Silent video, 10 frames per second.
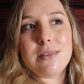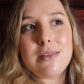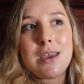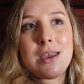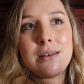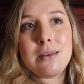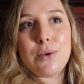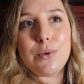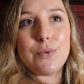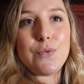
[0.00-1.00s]

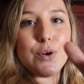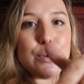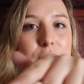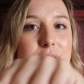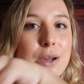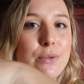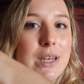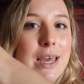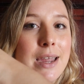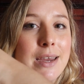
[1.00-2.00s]
then further down the
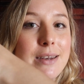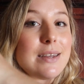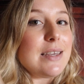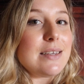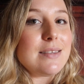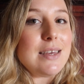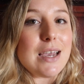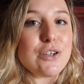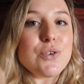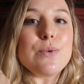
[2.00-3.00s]
line is the
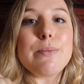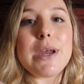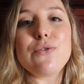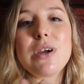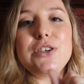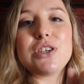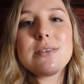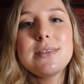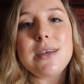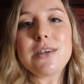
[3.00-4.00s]
actual
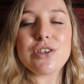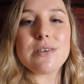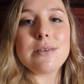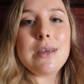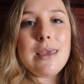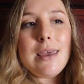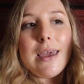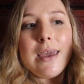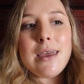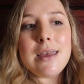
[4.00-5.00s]
migration station,
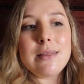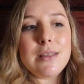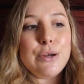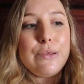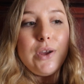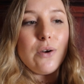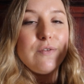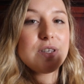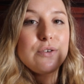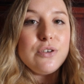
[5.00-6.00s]
and there the
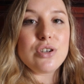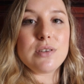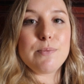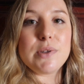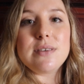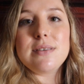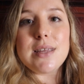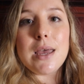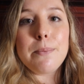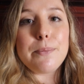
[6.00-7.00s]
officer just puts a
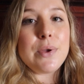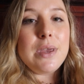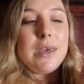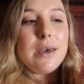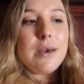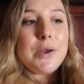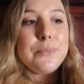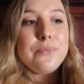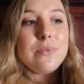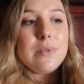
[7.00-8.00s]
stamp
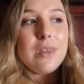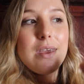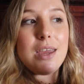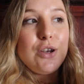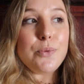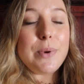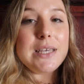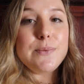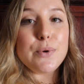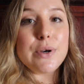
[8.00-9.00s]
in your
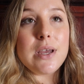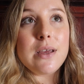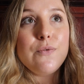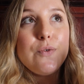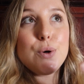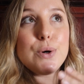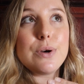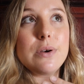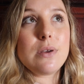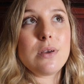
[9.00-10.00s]
passport. And
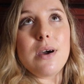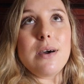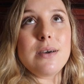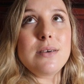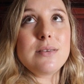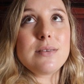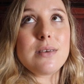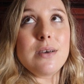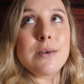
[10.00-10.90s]
for us,